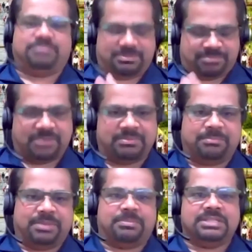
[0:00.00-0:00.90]
probably
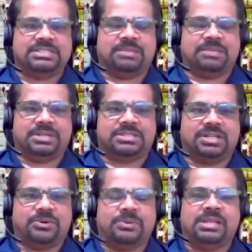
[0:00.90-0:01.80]
people in STEM peers
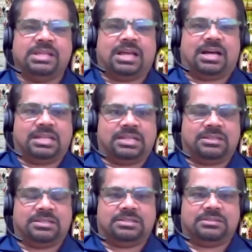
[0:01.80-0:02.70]
now,
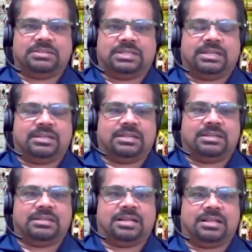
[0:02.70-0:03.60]
Ananda and
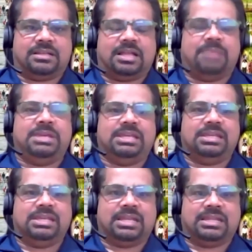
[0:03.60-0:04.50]

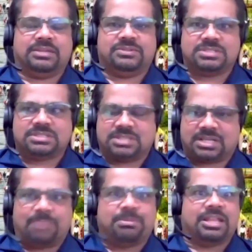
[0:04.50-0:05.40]
Abhi, and there's a
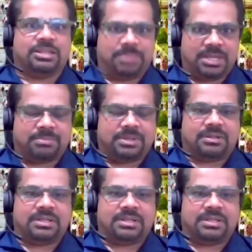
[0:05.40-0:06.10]
couple other people